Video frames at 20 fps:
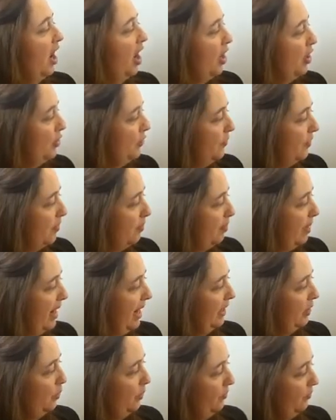Over the
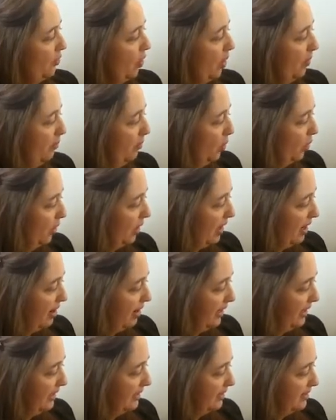back, we've got more
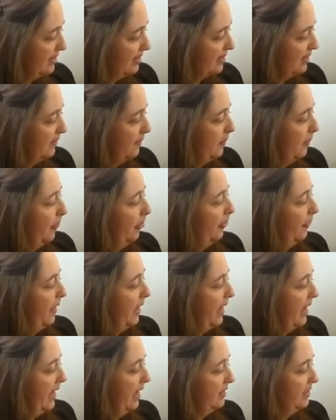lines.
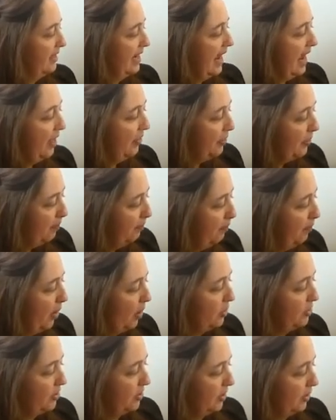And at the
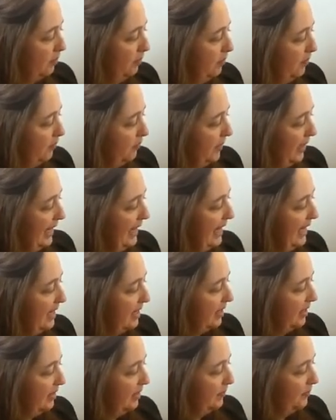bottom
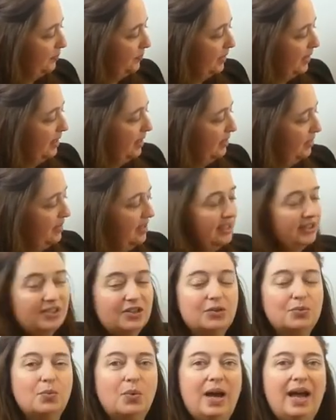here, this
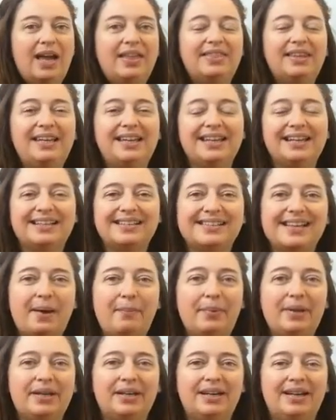is where the
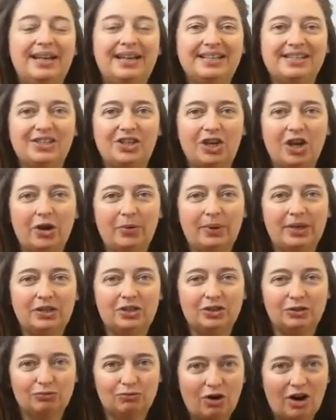examiner is going
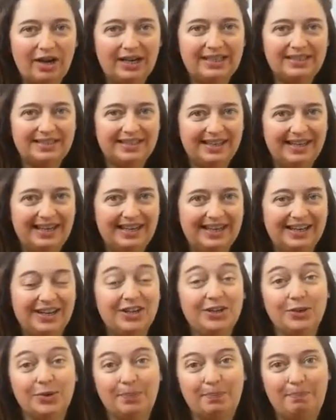to write in
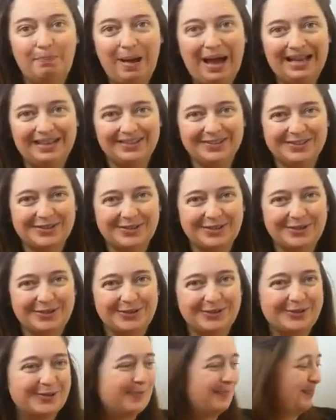your band
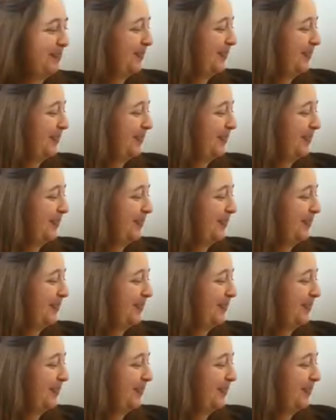score.